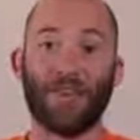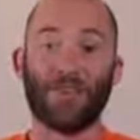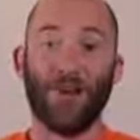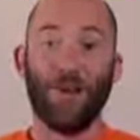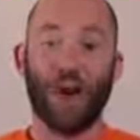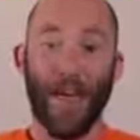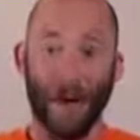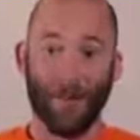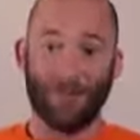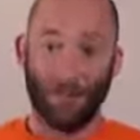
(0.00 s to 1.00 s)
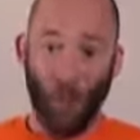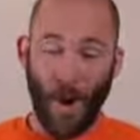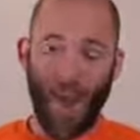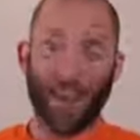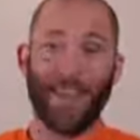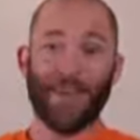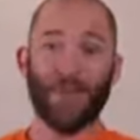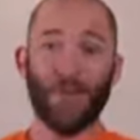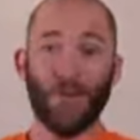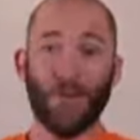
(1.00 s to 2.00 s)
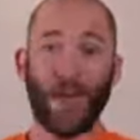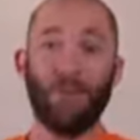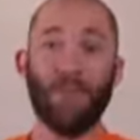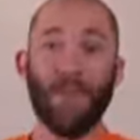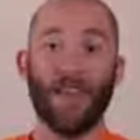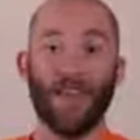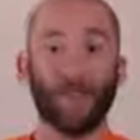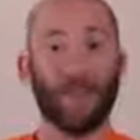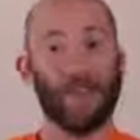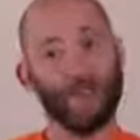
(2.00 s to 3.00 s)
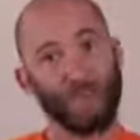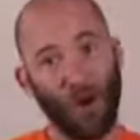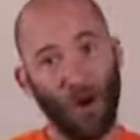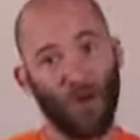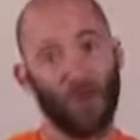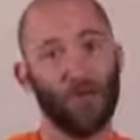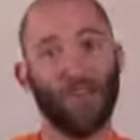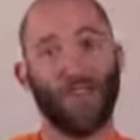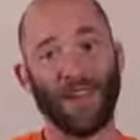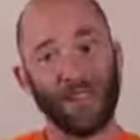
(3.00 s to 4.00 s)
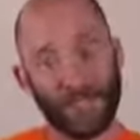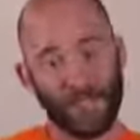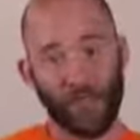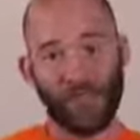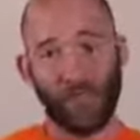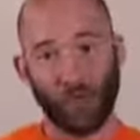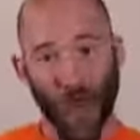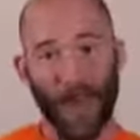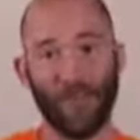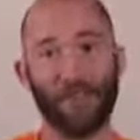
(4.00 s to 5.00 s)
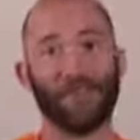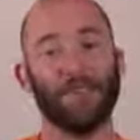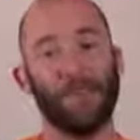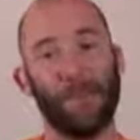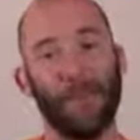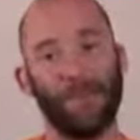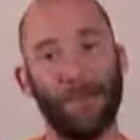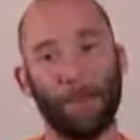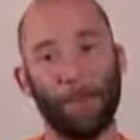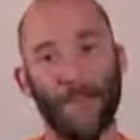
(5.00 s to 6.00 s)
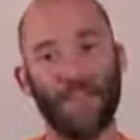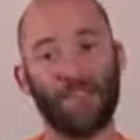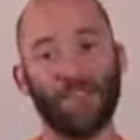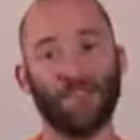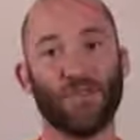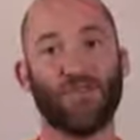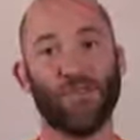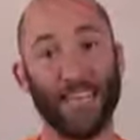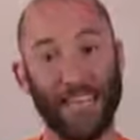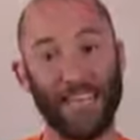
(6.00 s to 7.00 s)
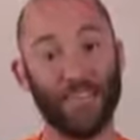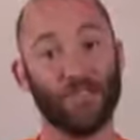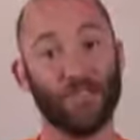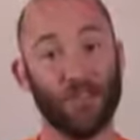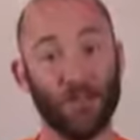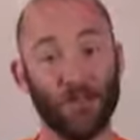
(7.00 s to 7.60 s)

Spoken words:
So why they do that is because all those fancy little graphics that make the server easier to